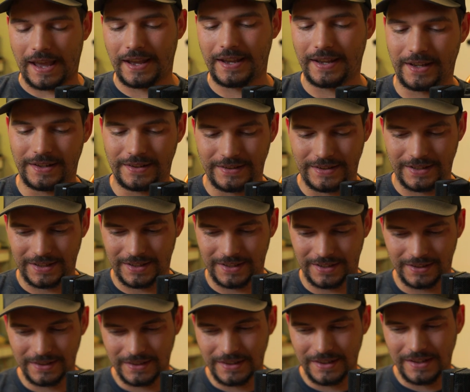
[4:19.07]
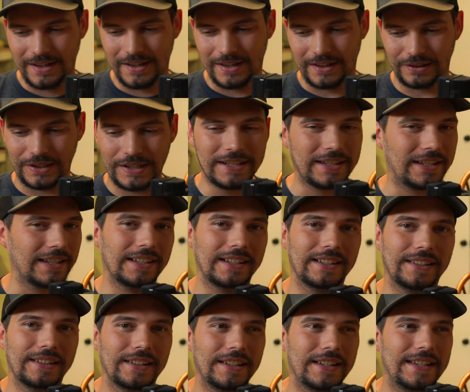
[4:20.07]
And
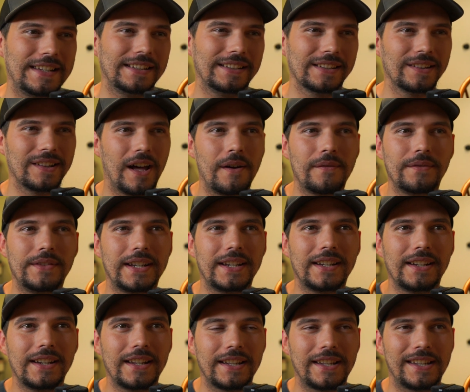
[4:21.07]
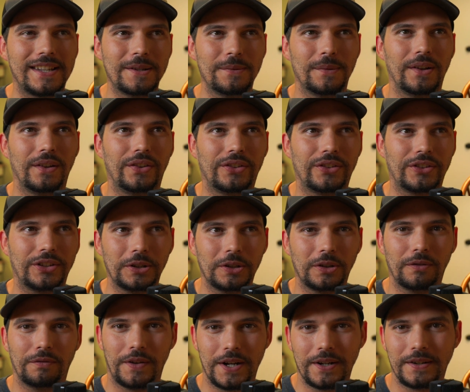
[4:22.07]
Lincoln, he loved it. He was
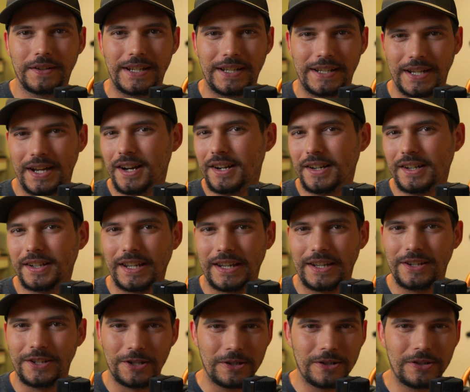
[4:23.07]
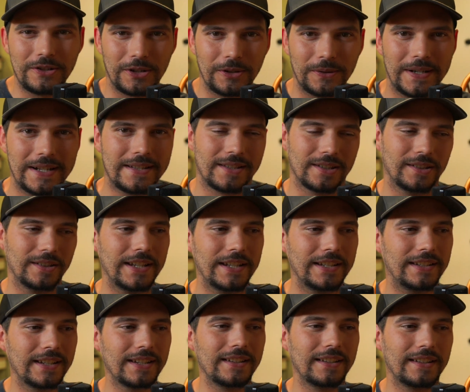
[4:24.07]
still very young and new to it, so he
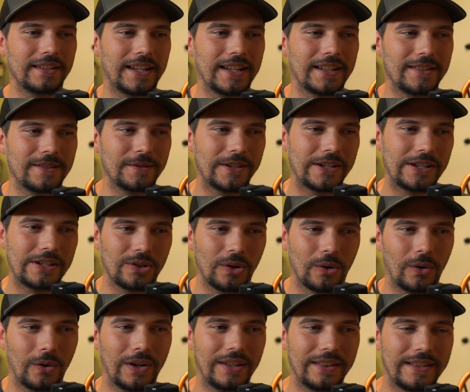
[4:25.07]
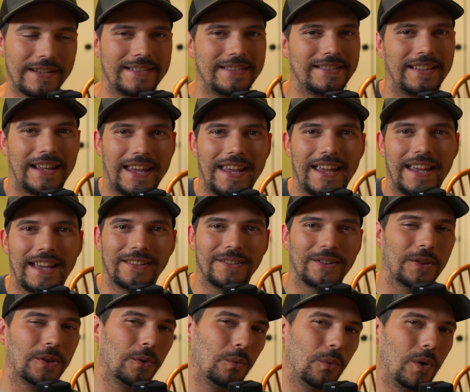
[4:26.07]
didn't get to enjoy the
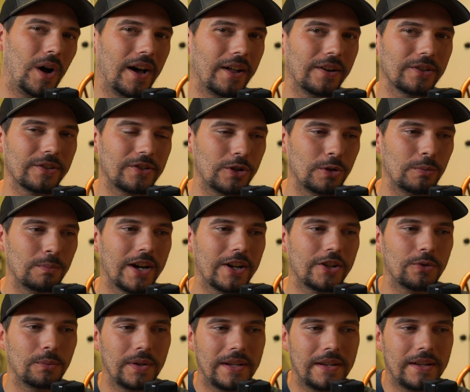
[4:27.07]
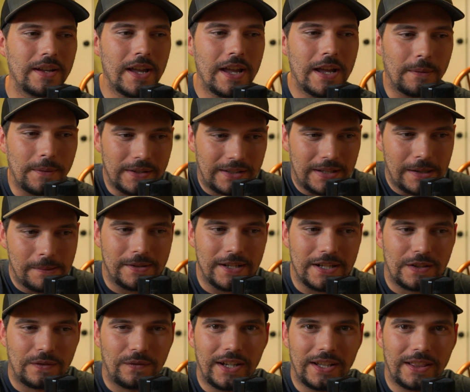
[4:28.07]
sand or the water too much. We dipped
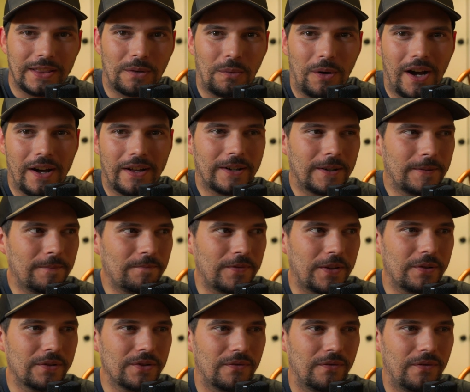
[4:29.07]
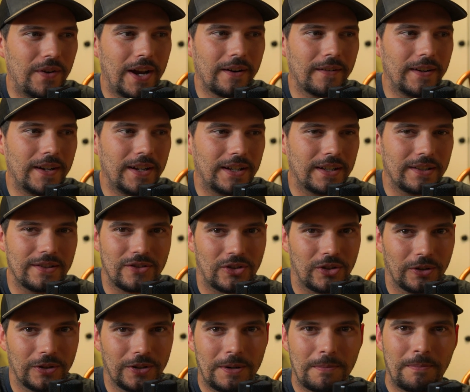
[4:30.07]
his feet in the water. He was very
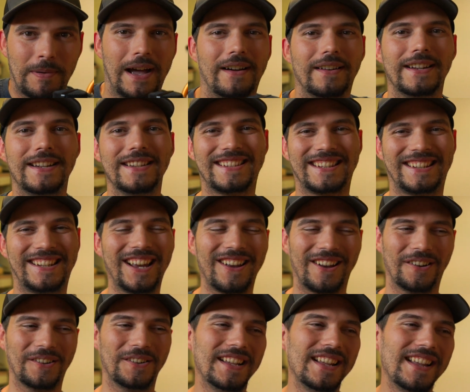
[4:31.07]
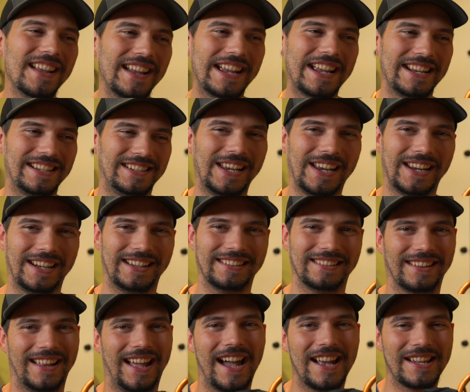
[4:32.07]
concerned about it, so it
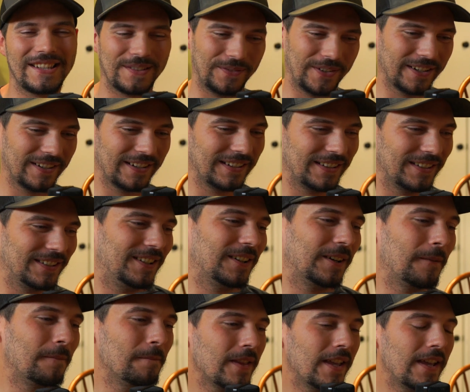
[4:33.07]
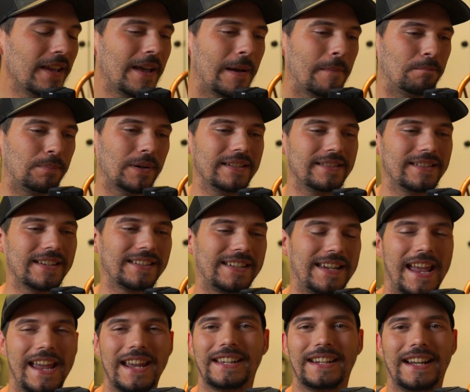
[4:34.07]
didn't last very long. But
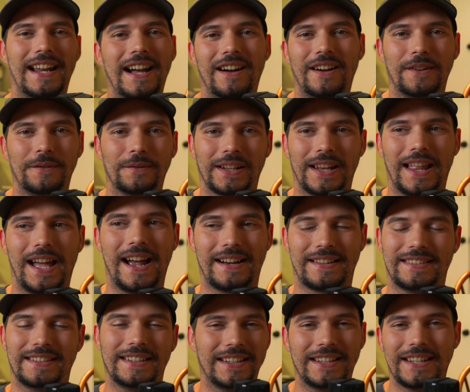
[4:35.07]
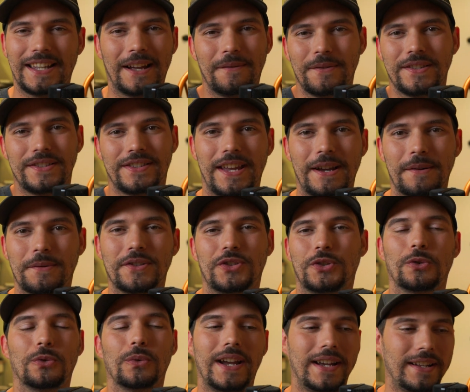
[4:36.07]
just hanging out and relaxing, it was
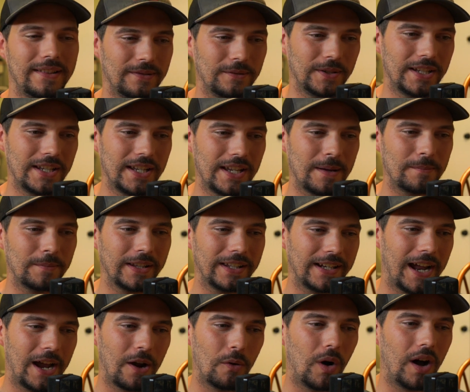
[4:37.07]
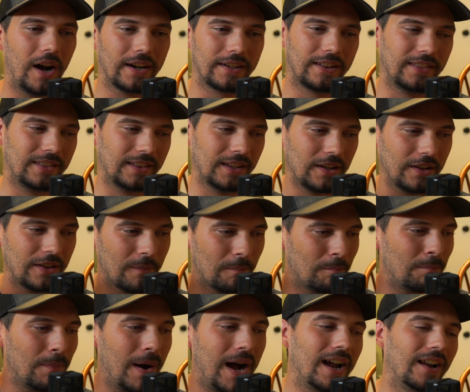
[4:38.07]
great. Emily and I walked
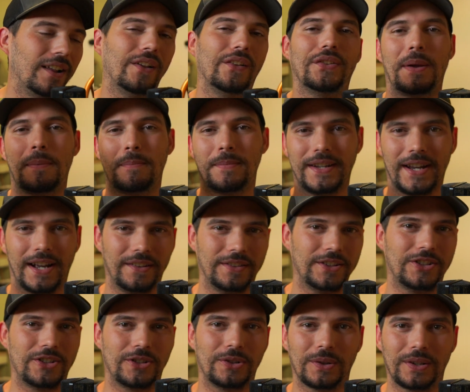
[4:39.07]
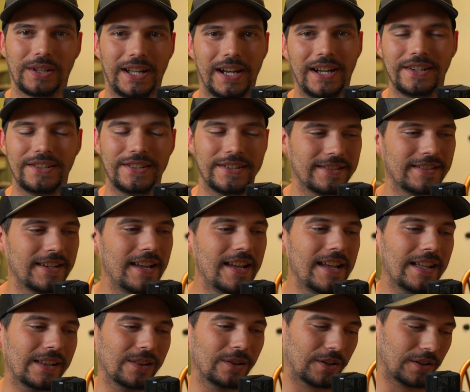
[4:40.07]
miles up and down the shoreline just
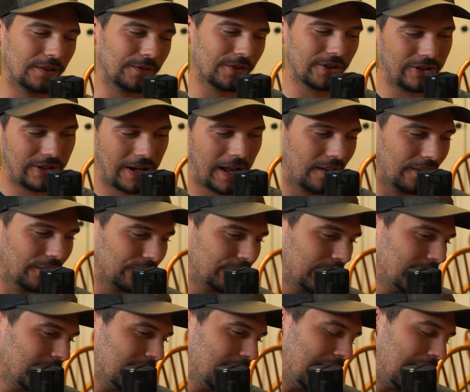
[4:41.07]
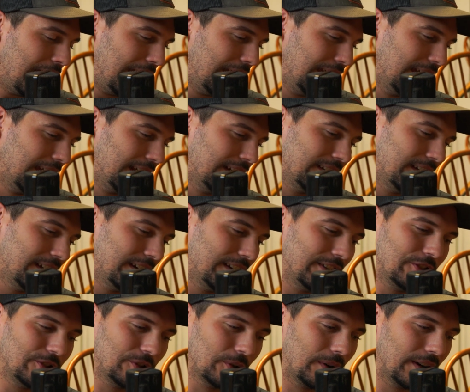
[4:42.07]
looking for shells and
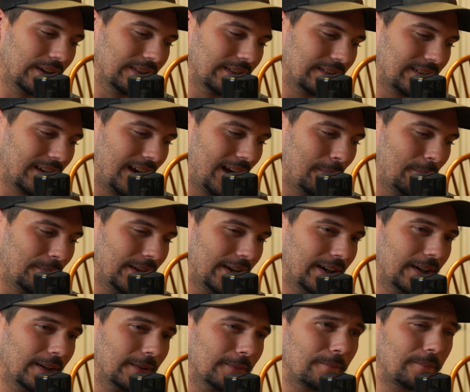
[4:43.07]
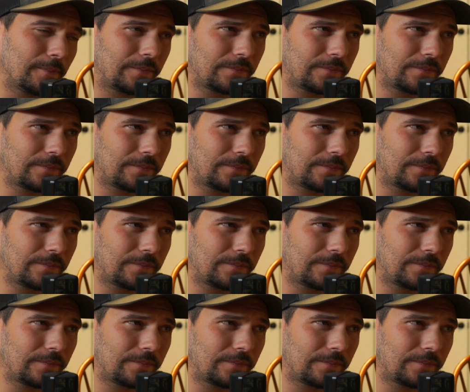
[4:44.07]
enjoying the time there.